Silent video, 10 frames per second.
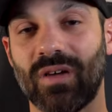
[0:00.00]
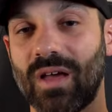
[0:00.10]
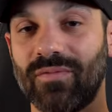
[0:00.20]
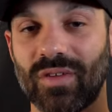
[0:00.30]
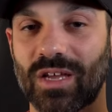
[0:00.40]

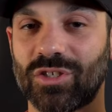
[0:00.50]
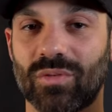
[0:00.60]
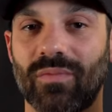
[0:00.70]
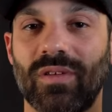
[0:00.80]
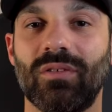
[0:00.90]
I've
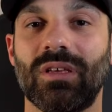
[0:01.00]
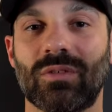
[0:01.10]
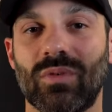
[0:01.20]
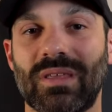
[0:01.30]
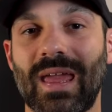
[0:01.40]
actually reviewed
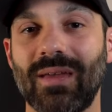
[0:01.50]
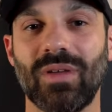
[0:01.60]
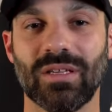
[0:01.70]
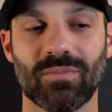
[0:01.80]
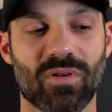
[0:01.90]
this with
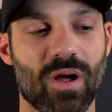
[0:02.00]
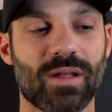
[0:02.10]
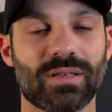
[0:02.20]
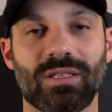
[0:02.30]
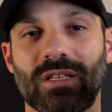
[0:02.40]
gaming products.